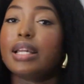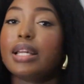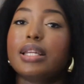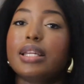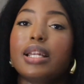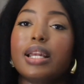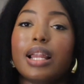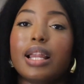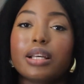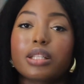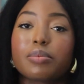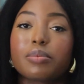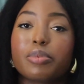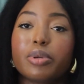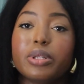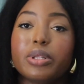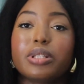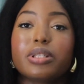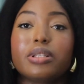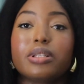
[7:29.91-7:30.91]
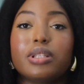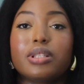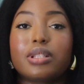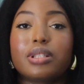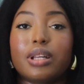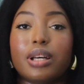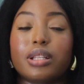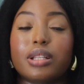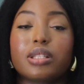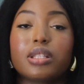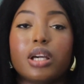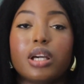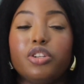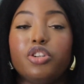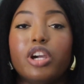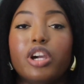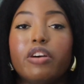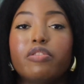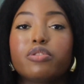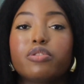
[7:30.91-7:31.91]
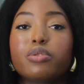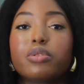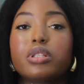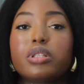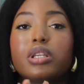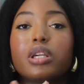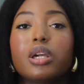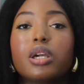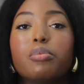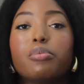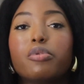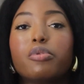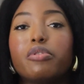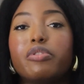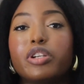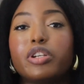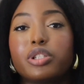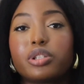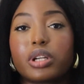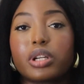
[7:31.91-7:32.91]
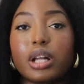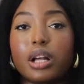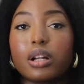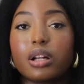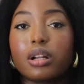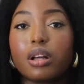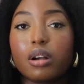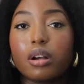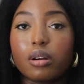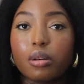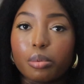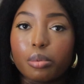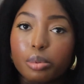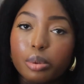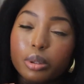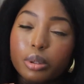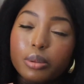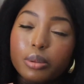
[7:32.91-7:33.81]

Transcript: And the last point is that you have to seek a professional help.